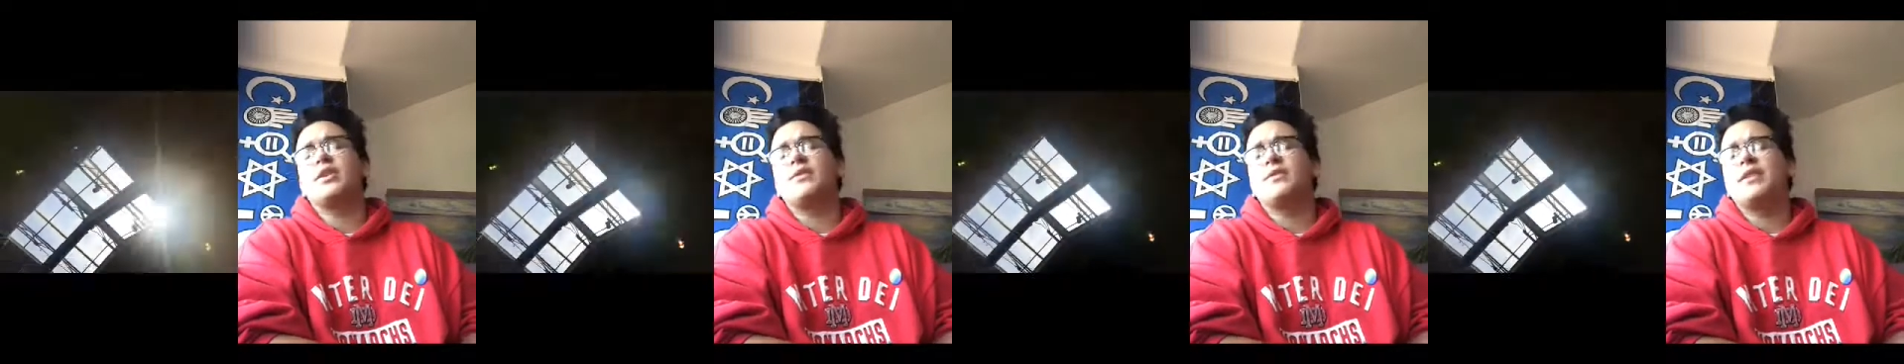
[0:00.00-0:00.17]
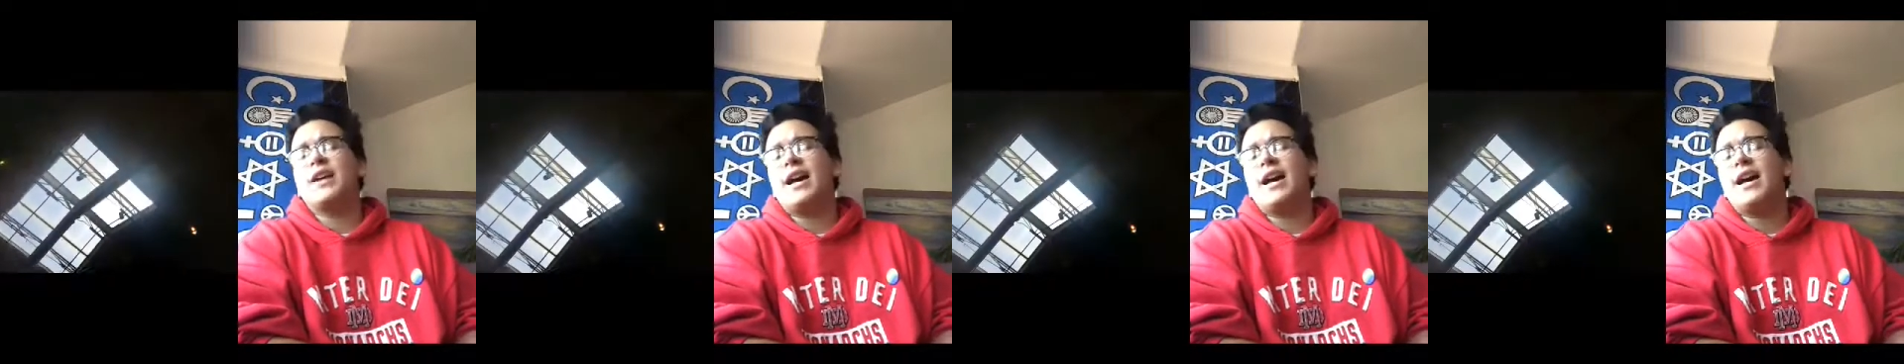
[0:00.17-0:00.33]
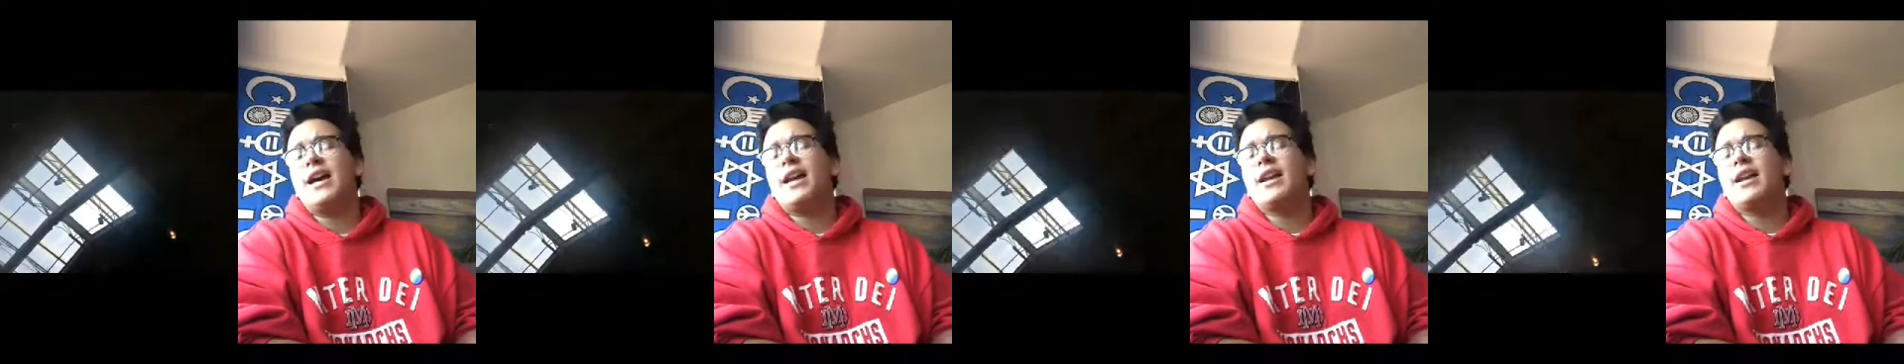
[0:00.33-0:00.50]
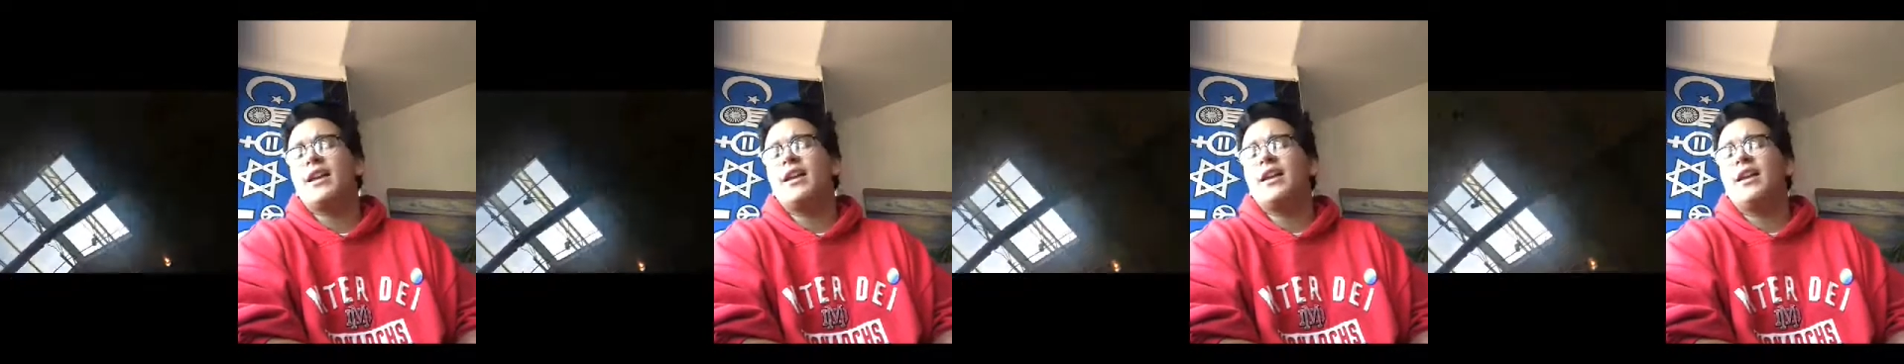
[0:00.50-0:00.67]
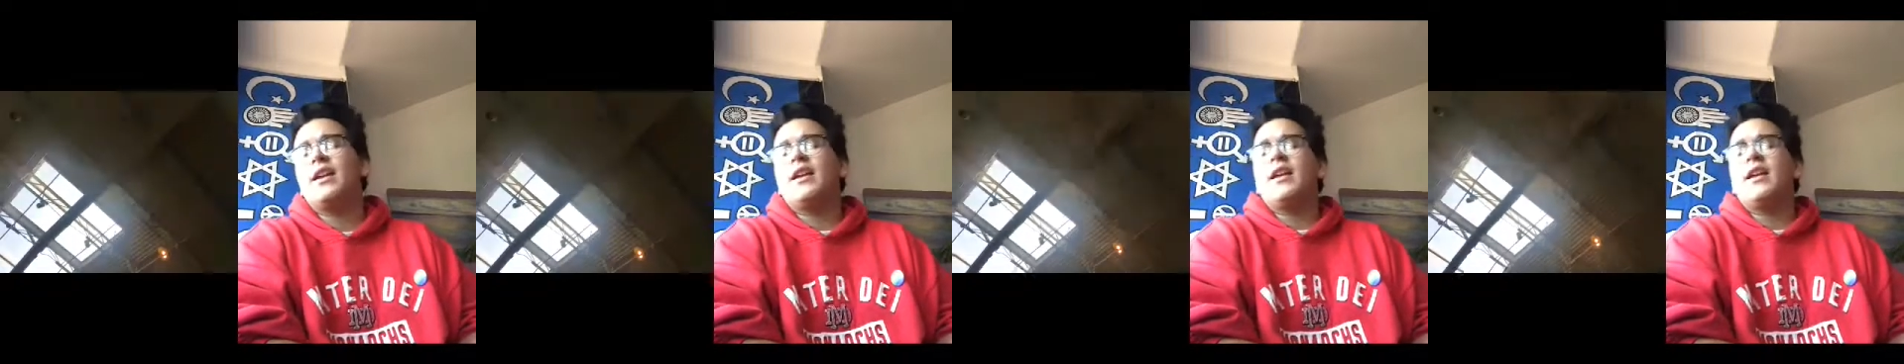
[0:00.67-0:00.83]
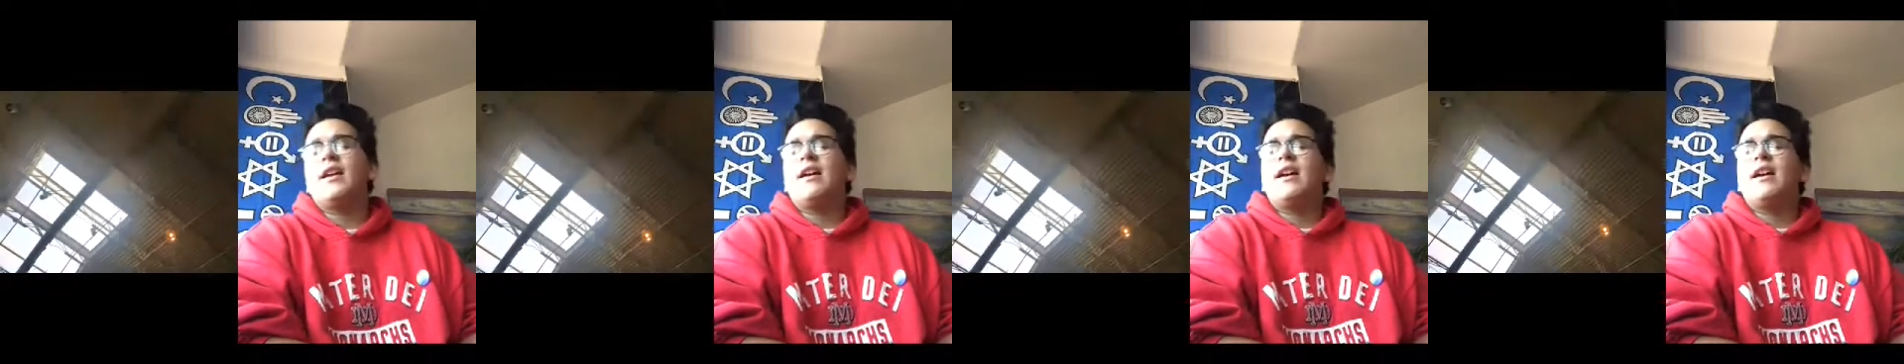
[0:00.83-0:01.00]
you die.
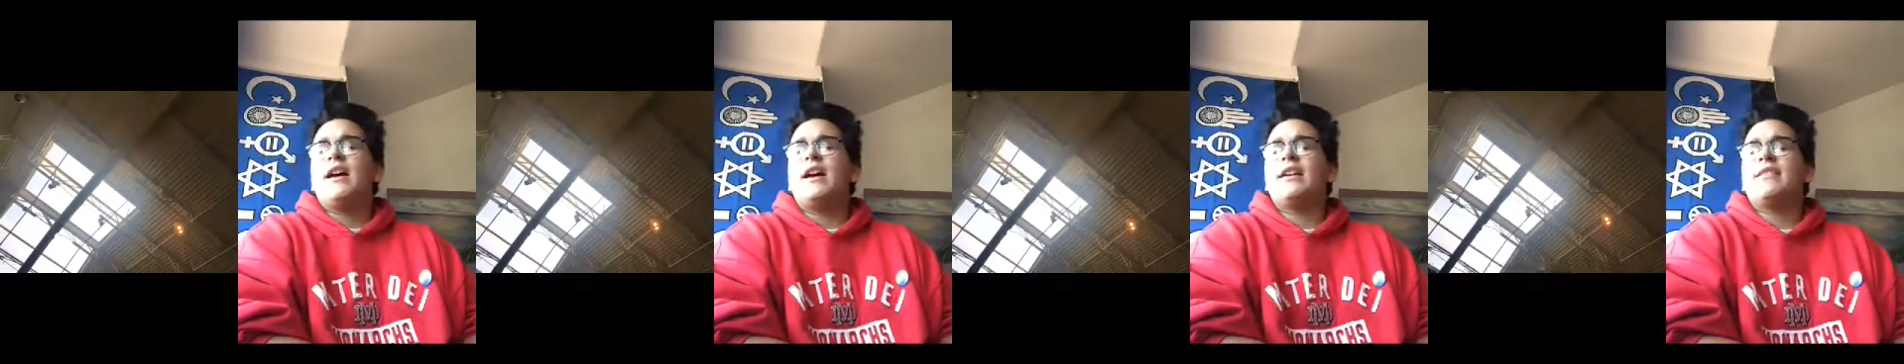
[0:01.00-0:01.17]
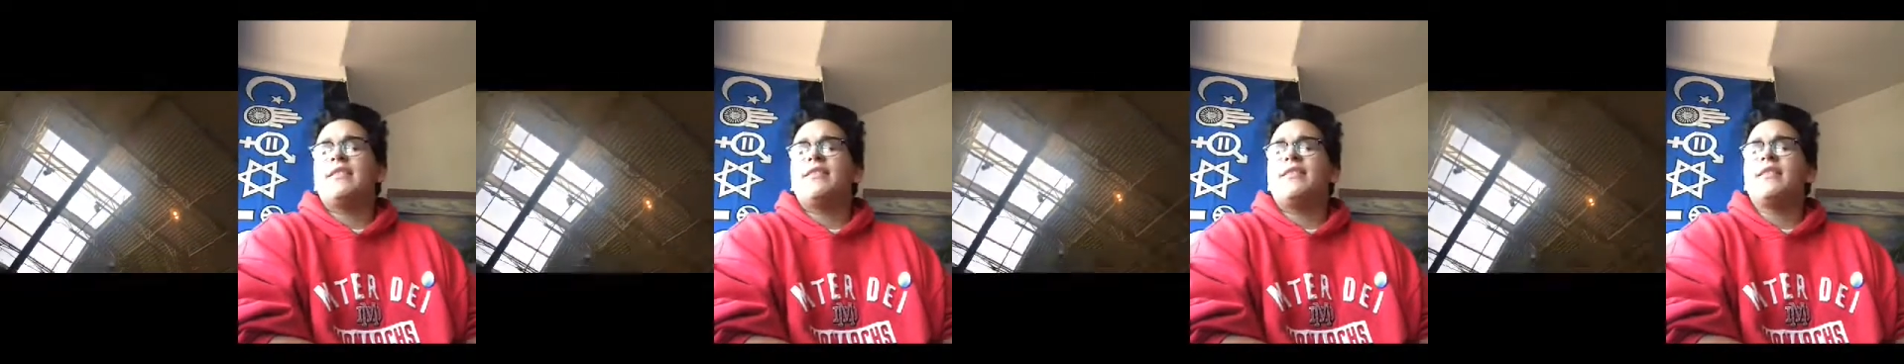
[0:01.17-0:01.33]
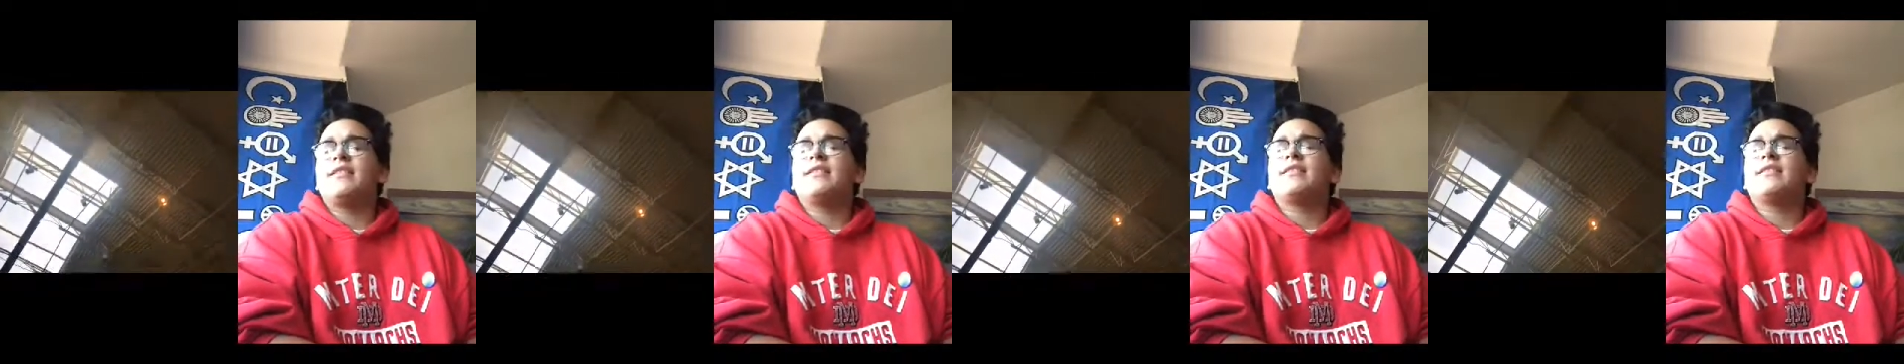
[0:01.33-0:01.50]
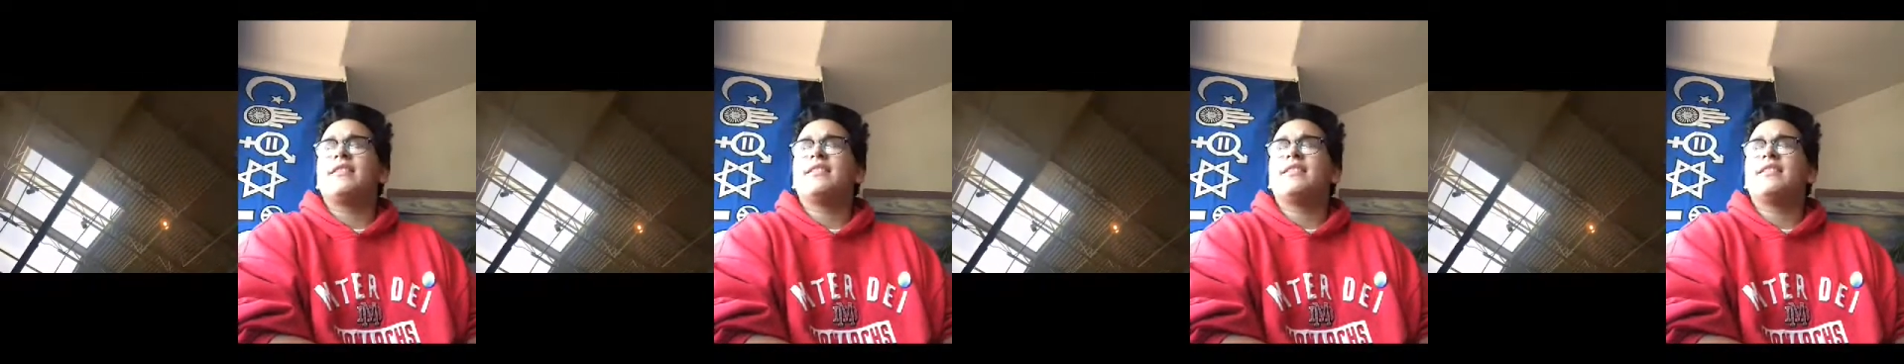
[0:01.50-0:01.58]
I think